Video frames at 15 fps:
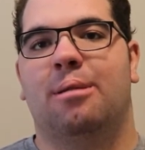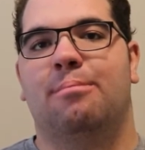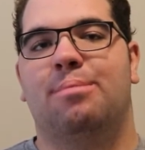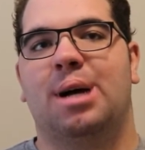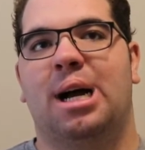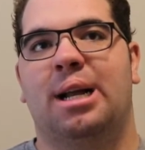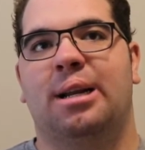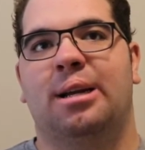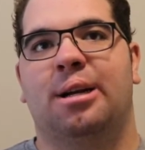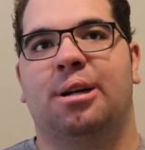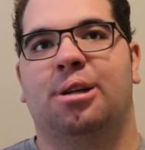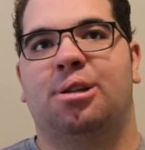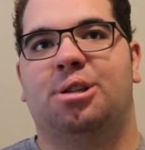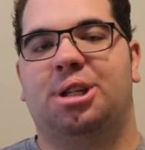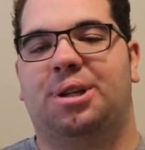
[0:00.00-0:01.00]
but
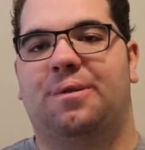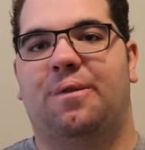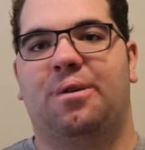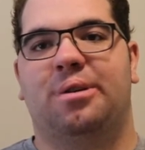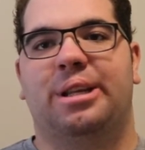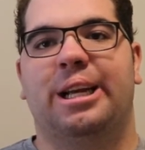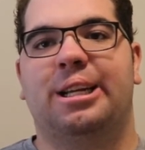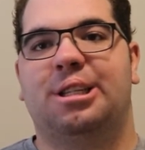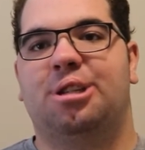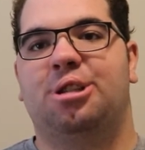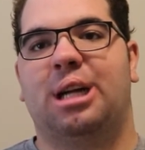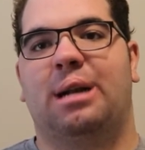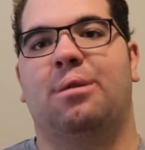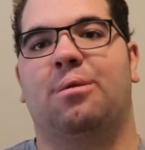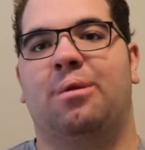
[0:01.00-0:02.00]
just for this
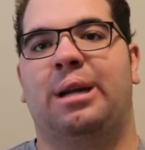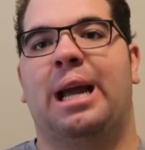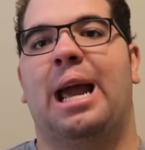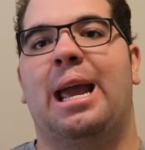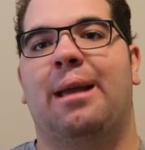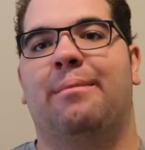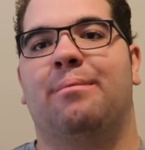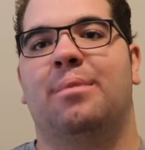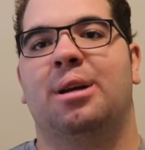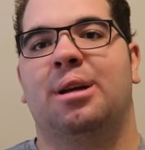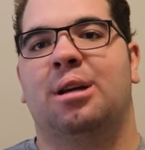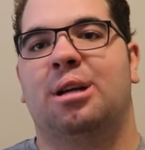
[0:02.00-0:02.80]
general game,